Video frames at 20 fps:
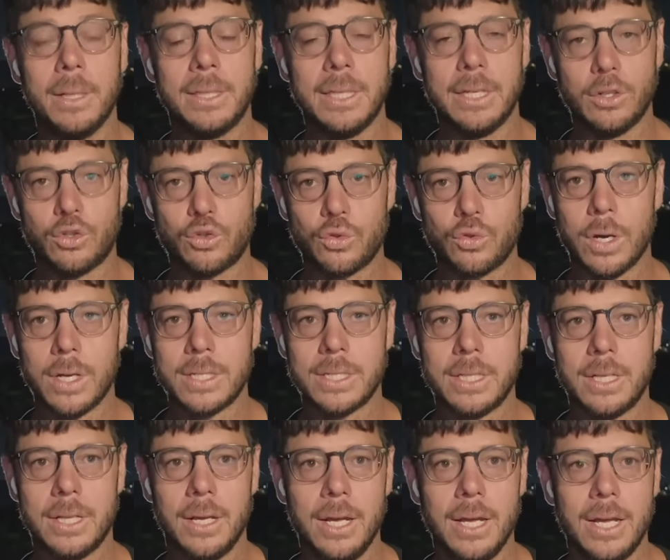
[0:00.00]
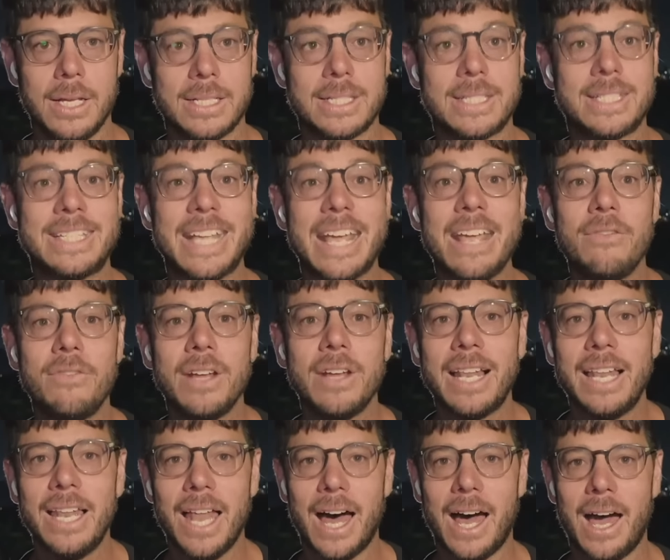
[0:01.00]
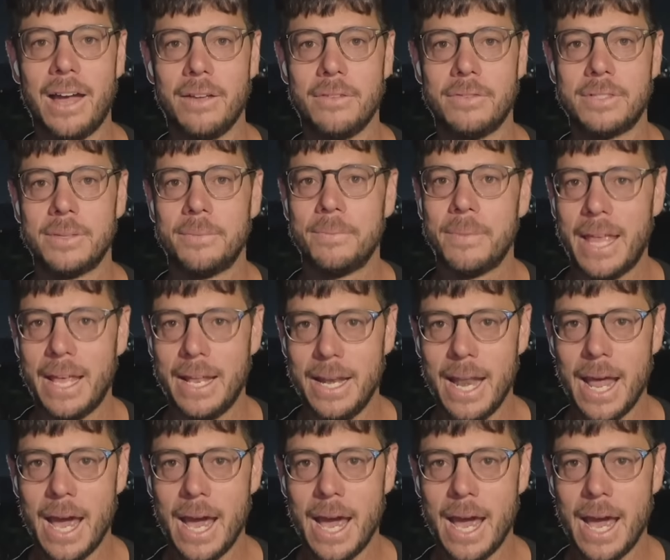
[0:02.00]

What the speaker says: building trust, saving lives,